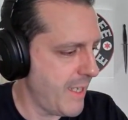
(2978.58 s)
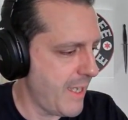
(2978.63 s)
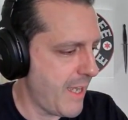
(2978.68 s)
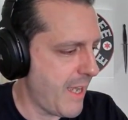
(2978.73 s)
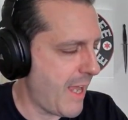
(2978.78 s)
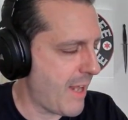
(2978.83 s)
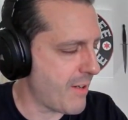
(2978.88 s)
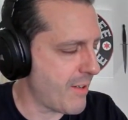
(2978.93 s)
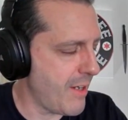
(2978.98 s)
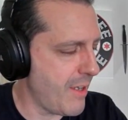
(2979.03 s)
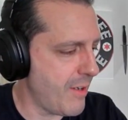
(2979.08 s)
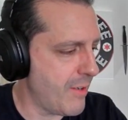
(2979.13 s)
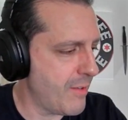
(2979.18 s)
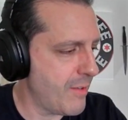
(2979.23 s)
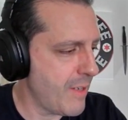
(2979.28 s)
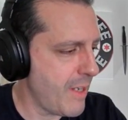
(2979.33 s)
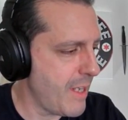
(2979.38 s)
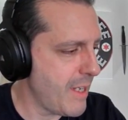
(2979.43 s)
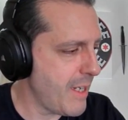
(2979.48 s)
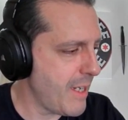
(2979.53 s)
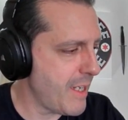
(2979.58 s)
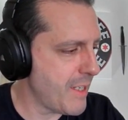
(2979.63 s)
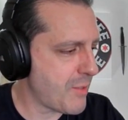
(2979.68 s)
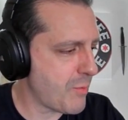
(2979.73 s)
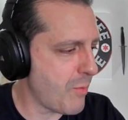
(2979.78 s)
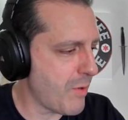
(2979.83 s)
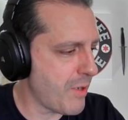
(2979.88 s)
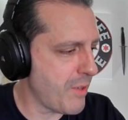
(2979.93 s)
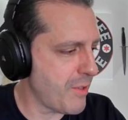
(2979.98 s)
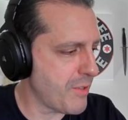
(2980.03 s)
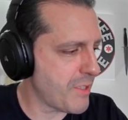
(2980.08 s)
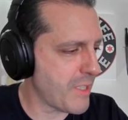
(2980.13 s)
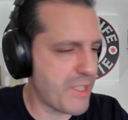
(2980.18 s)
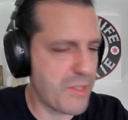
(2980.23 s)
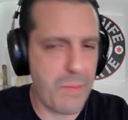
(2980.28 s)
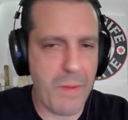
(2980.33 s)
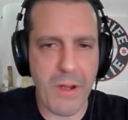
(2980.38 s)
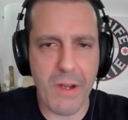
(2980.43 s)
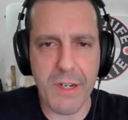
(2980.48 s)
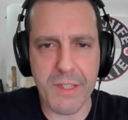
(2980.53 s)
I don't know. It, it's one of those
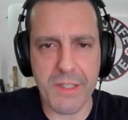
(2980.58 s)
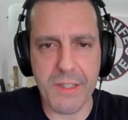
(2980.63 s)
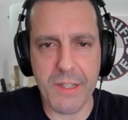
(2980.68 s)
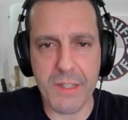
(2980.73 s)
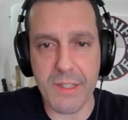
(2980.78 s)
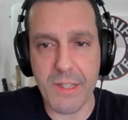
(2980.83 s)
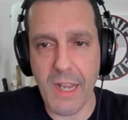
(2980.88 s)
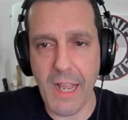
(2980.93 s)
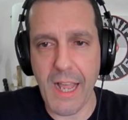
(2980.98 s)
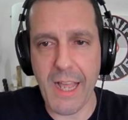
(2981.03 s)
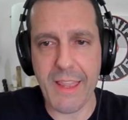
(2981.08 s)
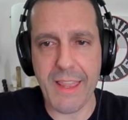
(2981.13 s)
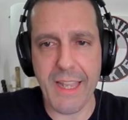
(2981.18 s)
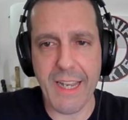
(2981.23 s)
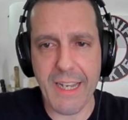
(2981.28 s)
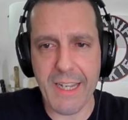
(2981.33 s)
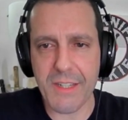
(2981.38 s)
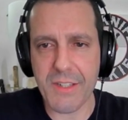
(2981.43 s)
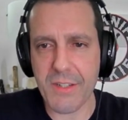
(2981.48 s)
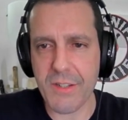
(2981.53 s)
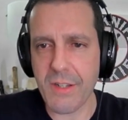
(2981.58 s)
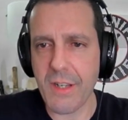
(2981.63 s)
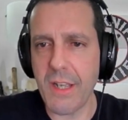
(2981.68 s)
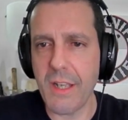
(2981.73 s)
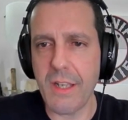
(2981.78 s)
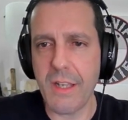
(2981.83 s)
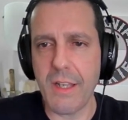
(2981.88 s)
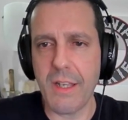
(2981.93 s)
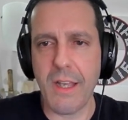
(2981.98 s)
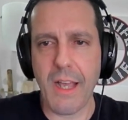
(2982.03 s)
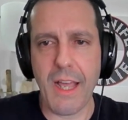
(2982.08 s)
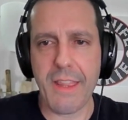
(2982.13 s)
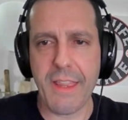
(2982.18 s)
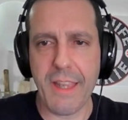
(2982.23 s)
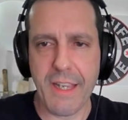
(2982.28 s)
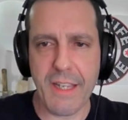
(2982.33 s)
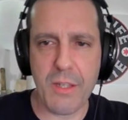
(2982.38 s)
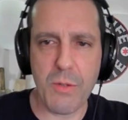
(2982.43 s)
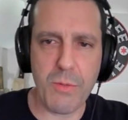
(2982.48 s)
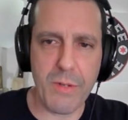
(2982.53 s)
experiences. I think it's, I
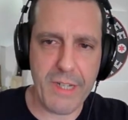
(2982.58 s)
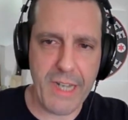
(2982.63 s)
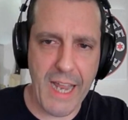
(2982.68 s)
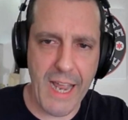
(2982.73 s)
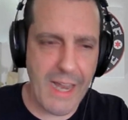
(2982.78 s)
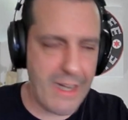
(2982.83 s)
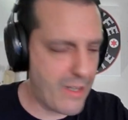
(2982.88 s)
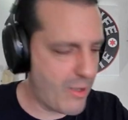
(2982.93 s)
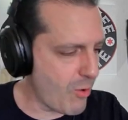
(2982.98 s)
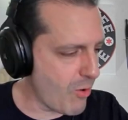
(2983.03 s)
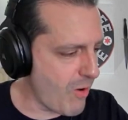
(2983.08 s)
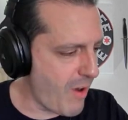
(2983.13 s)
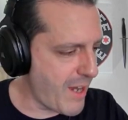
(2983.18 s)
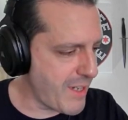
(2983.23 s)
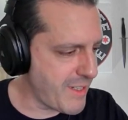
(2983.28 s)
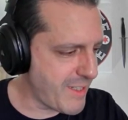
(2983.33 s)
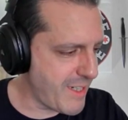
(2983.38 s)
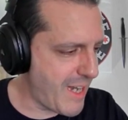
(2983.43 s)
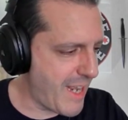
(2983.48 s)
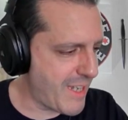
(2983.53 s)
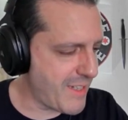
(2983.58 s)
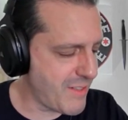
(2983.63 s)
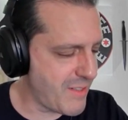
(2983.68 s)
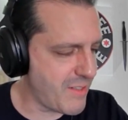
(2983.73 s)
think you would categorize it as